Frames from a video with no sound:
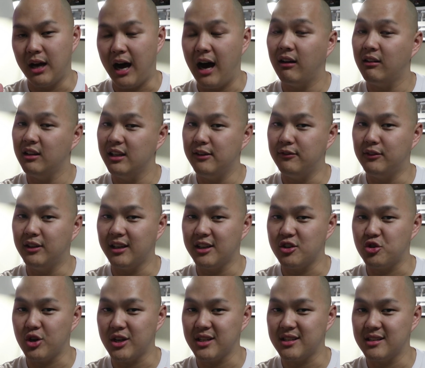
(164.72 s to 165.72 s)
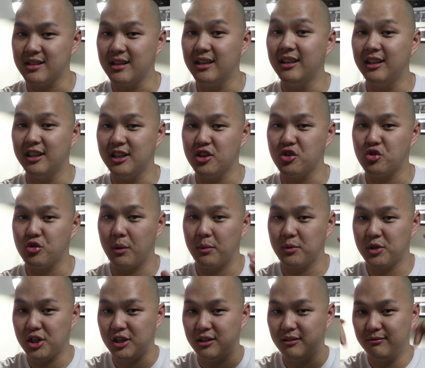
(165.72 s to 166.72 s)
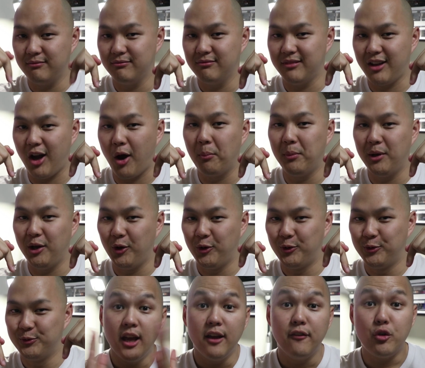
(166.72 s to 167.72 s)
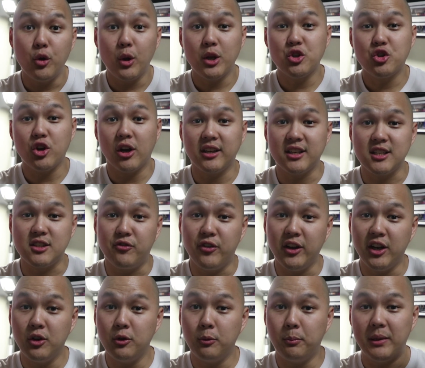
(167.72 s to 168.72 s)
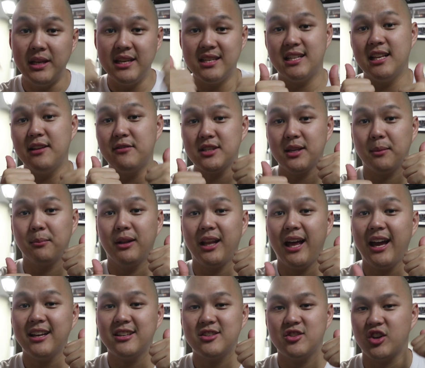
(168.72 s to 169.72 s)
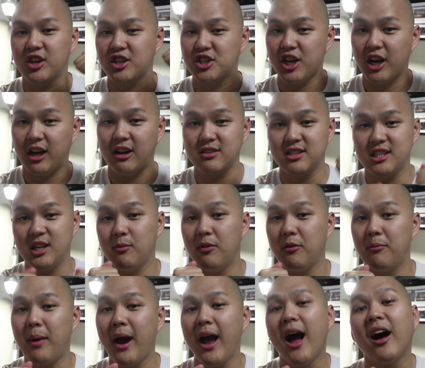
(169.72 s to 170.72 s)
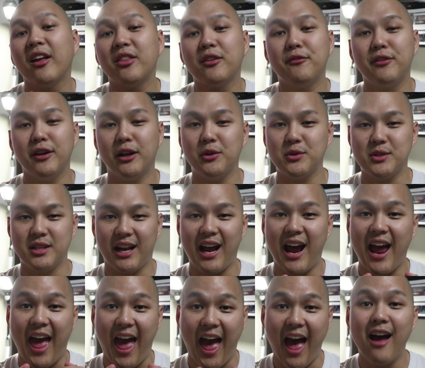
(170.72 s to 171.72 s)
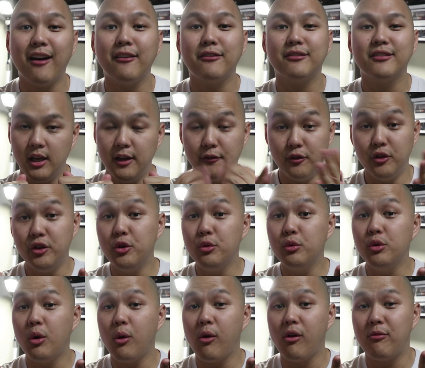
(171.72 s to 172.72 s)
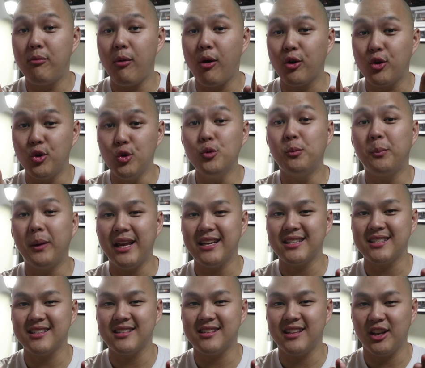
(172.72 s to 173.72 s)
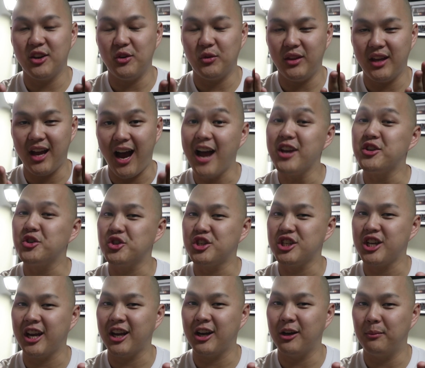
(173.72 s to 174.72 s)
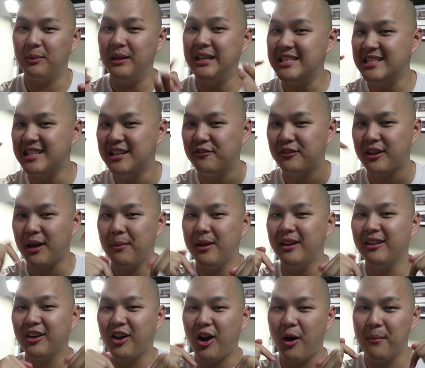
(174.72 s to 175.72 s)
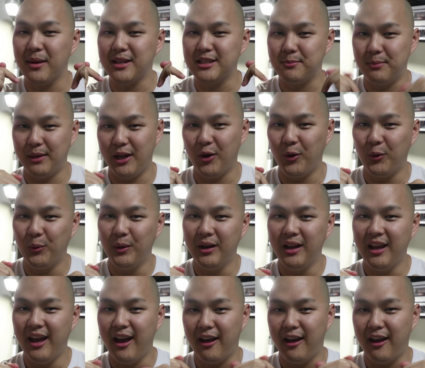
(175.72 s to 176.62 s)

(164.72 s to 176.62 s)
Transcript: I'll leave the address in the description down below. If you enjoyed this video, please leave some likes. You can check out some of my other videos that I have. If you know of more cool places that you think I should check out, please leave them in the comments below.